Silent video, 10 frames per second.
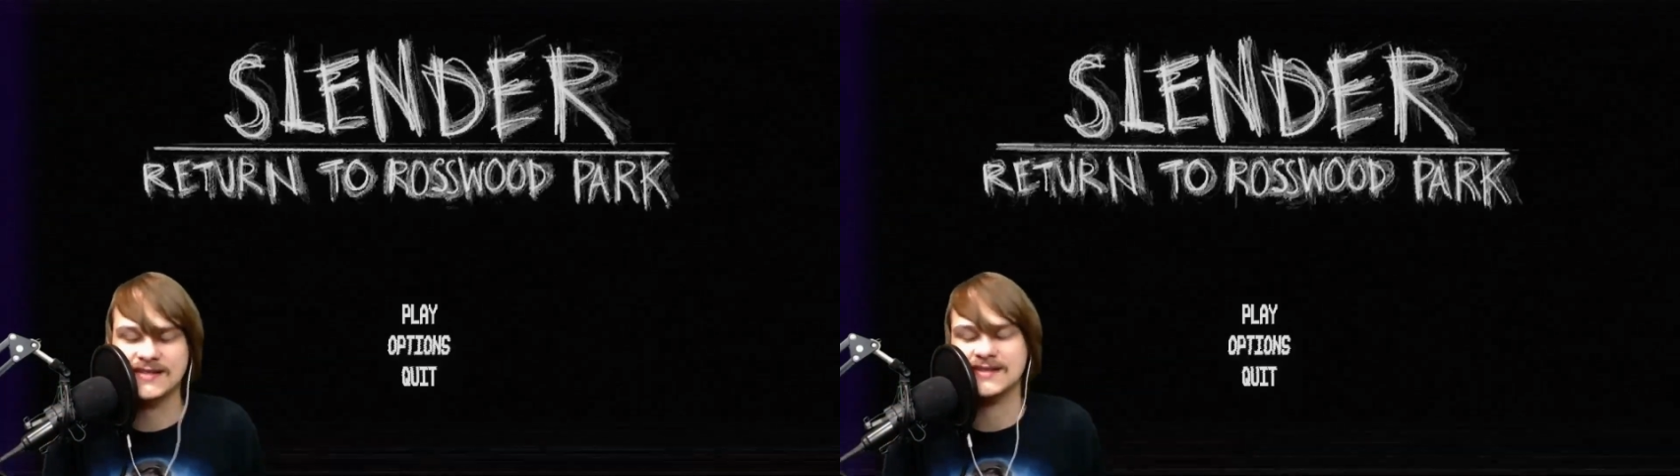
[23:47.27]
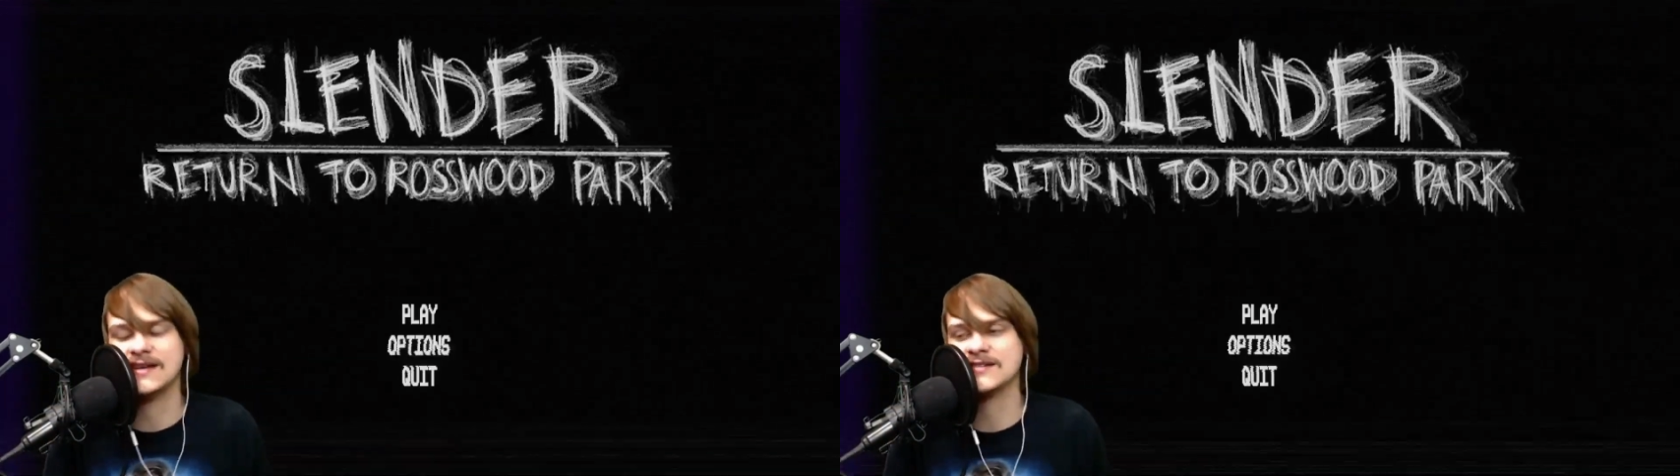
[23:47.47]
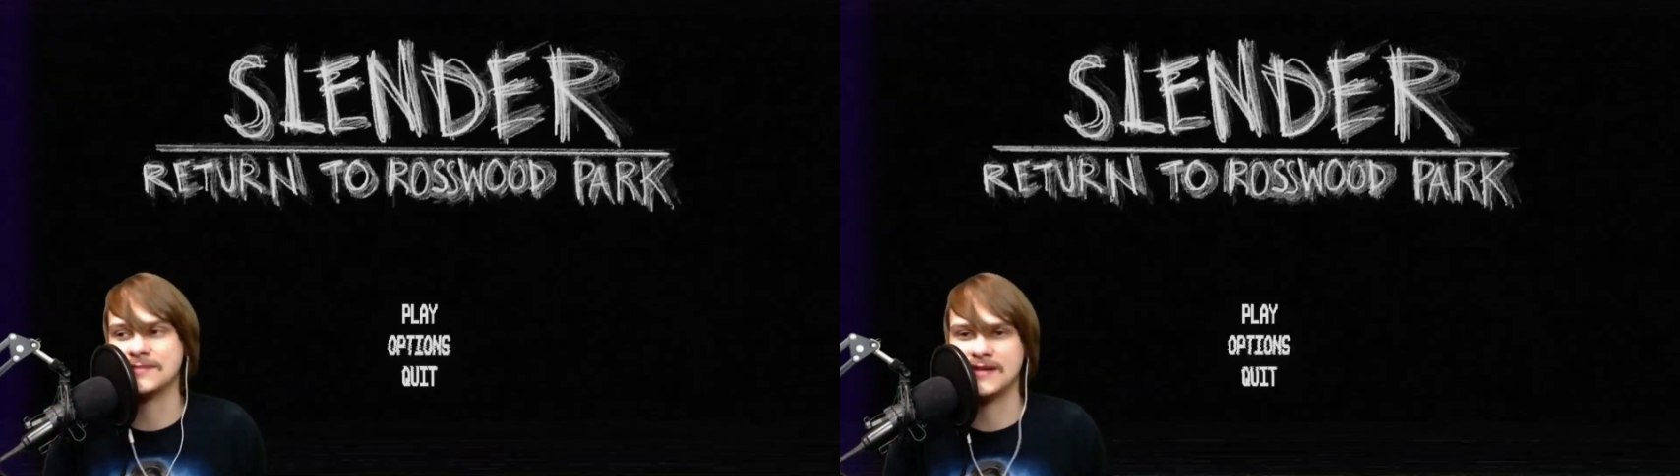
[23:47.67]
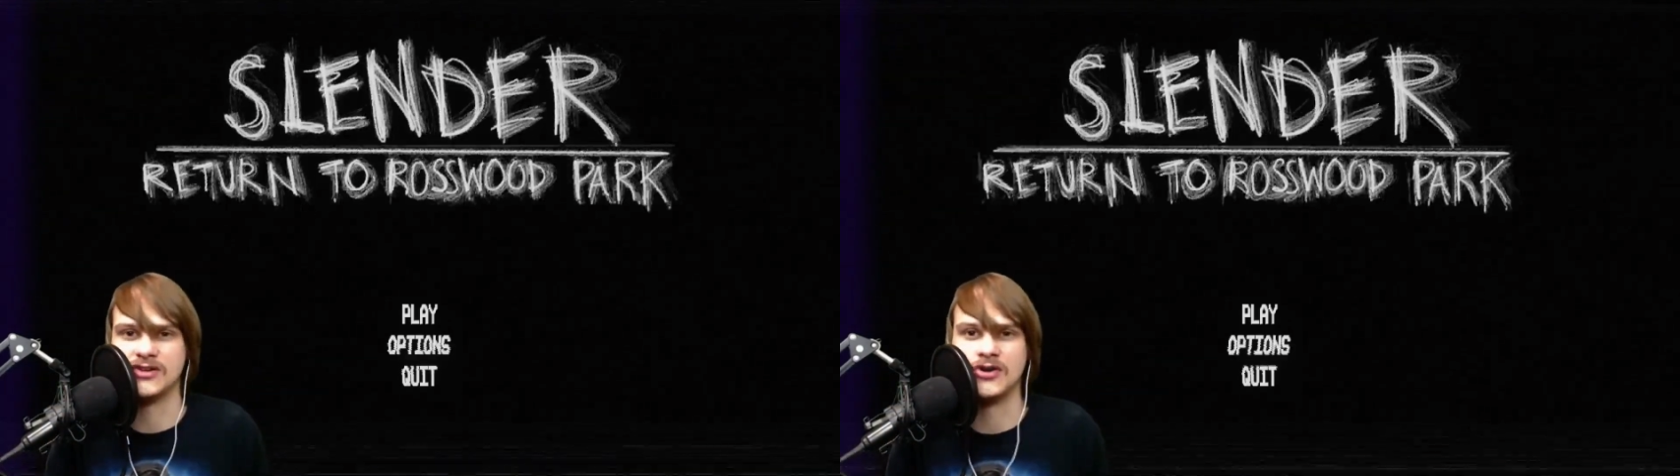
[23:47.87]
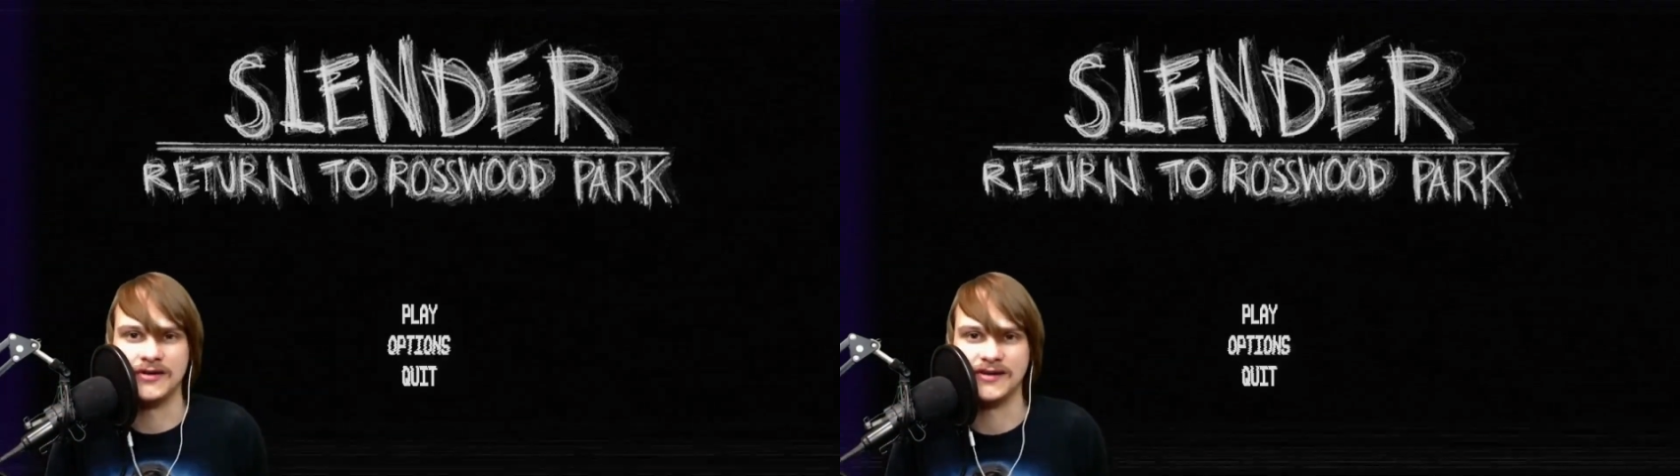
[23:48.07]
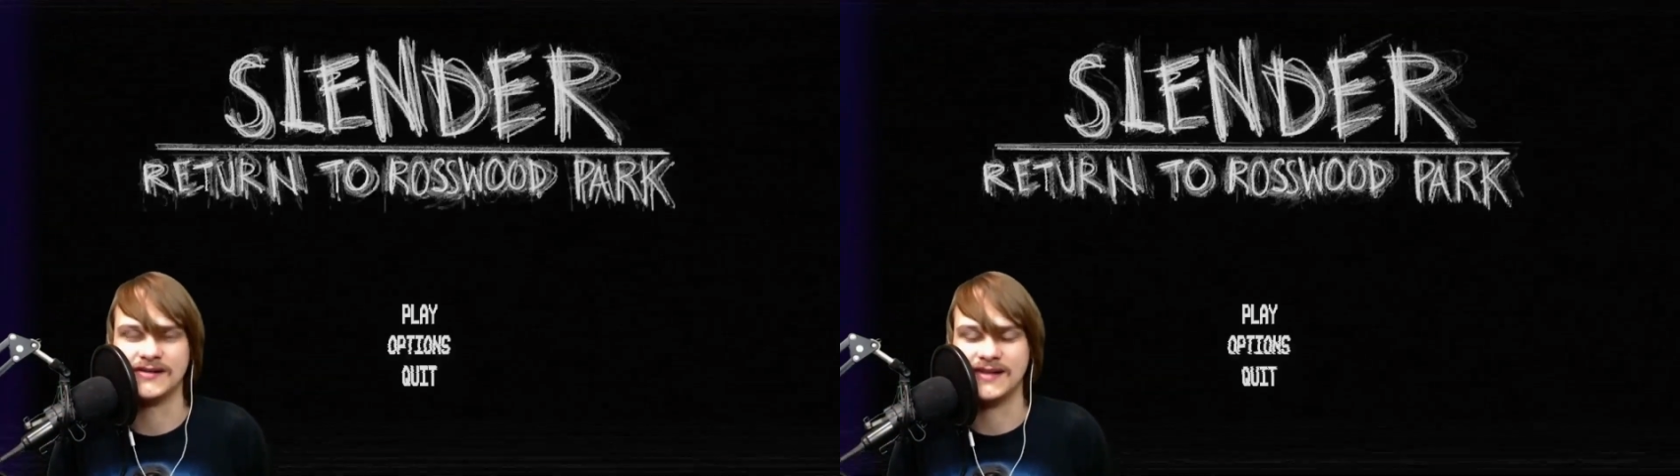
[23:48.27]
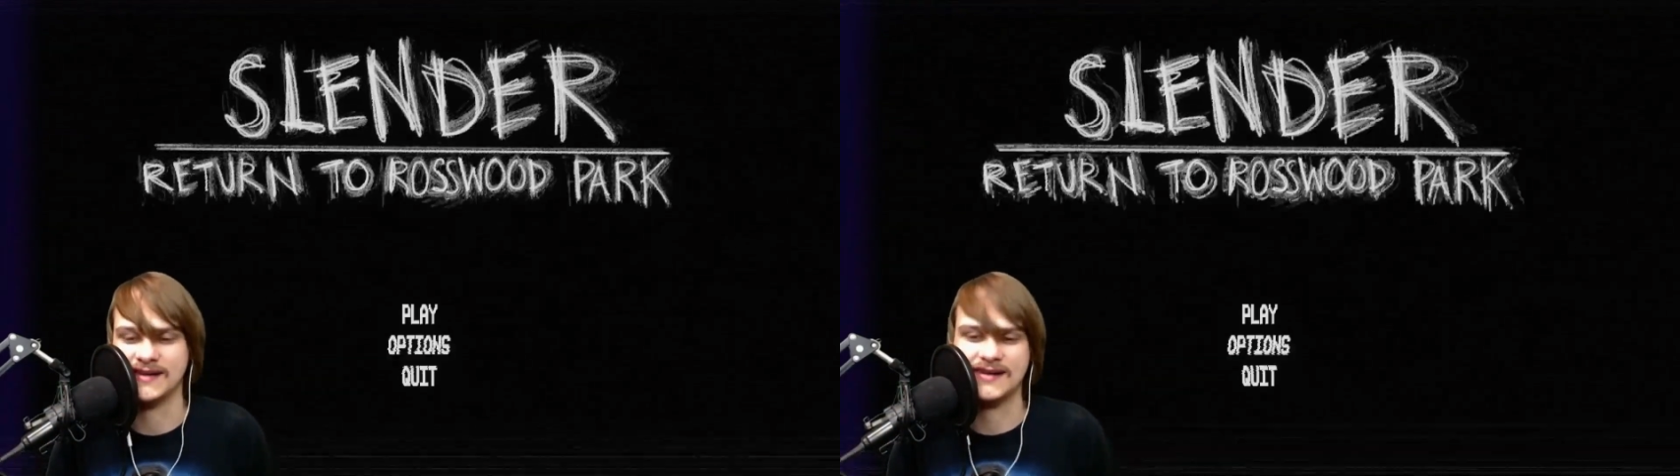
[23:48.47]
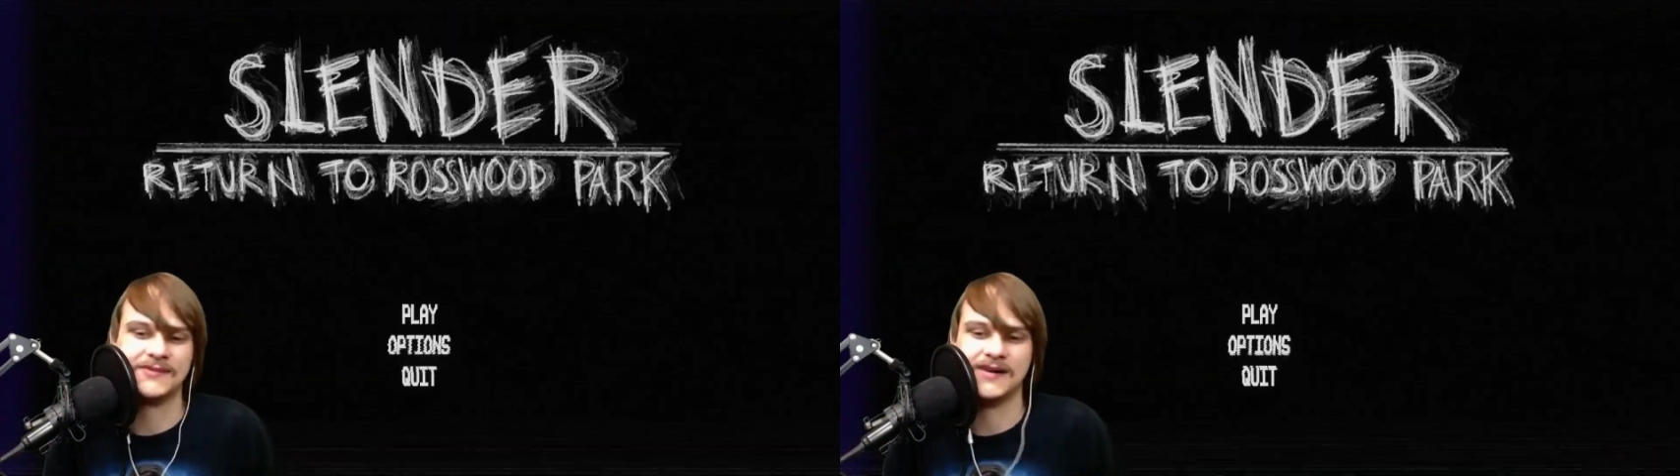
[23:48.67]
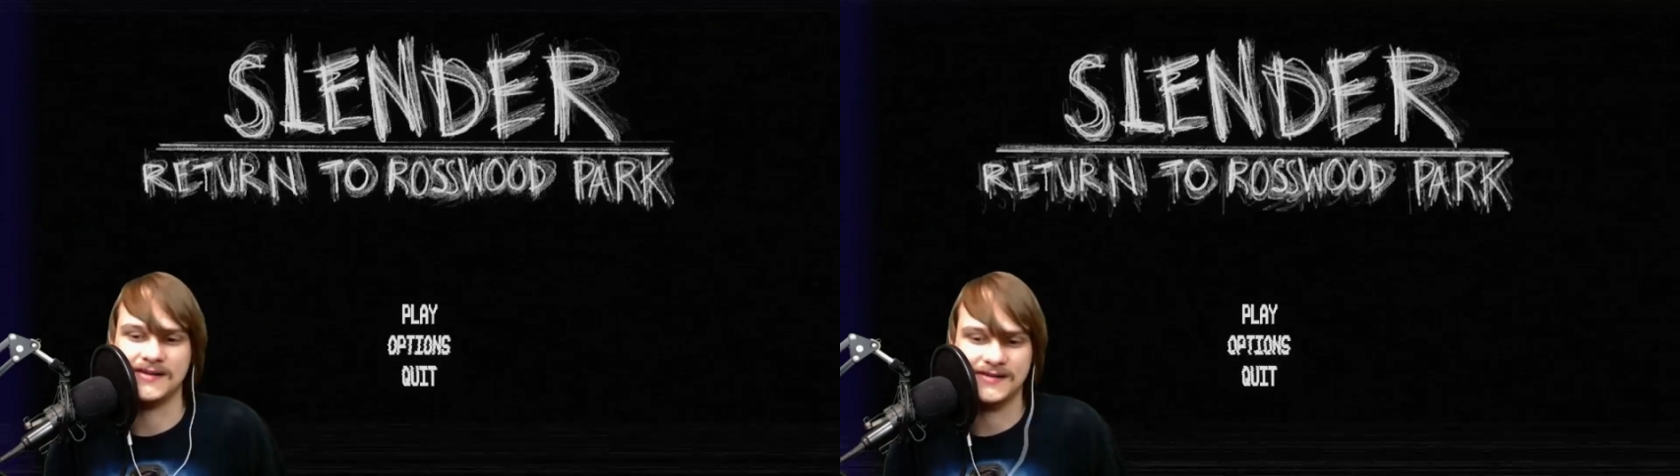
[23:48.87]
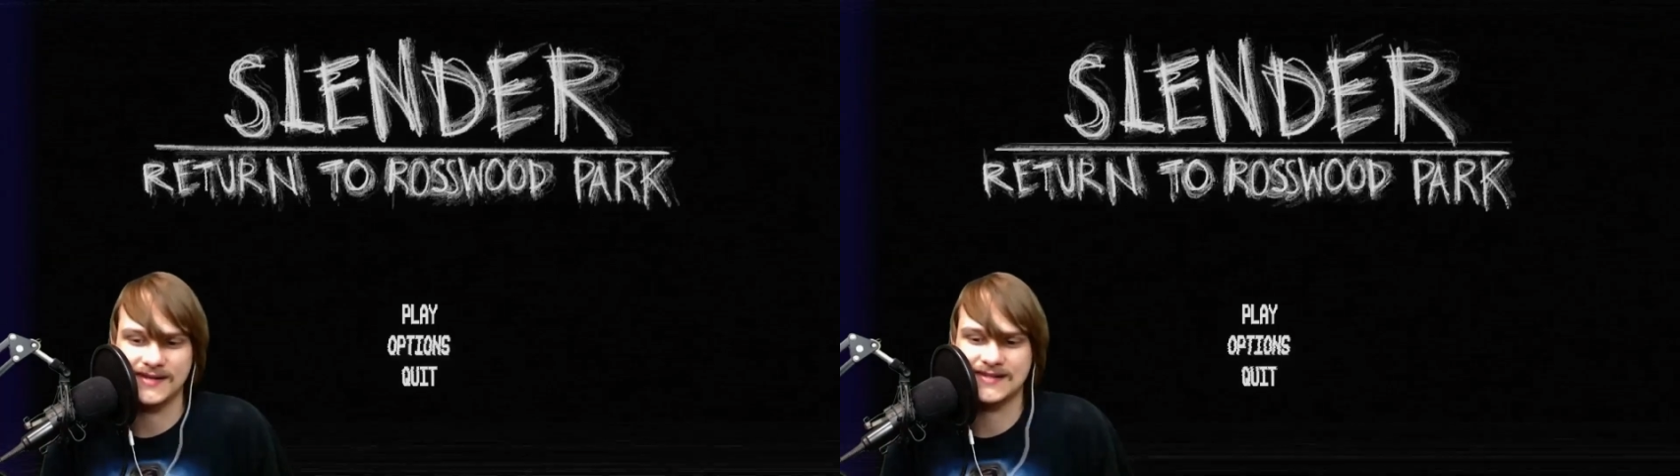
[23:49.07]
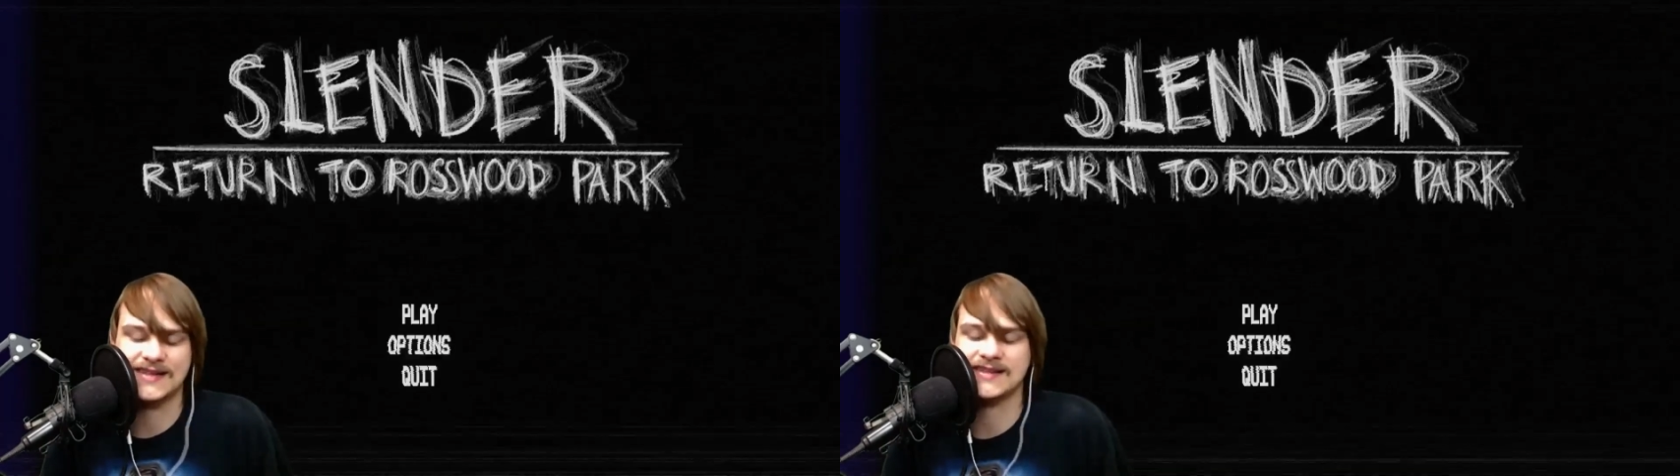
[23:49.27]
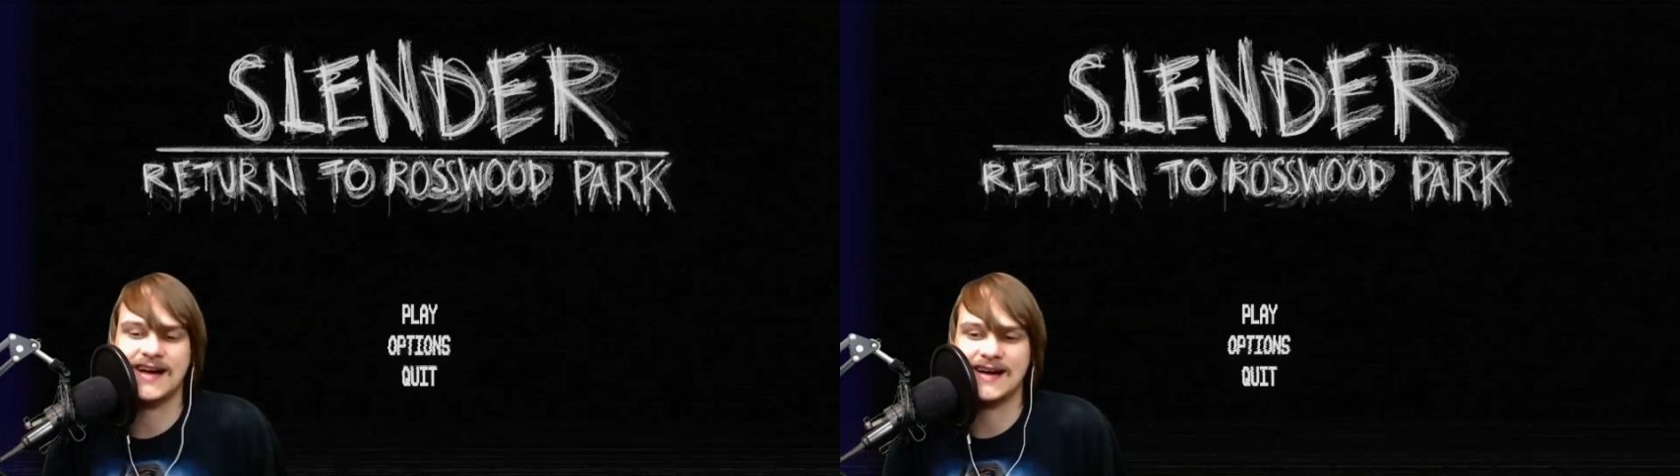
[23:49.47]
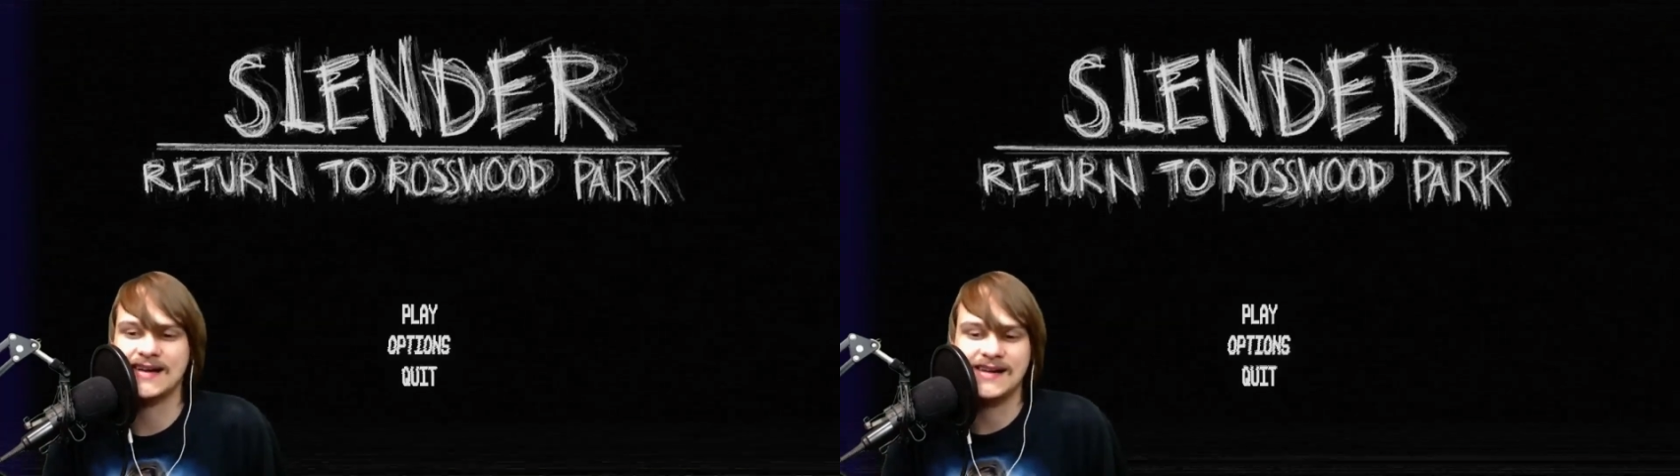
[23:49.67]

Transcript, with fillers: That was a bit annoying. Like, come on. It's like not...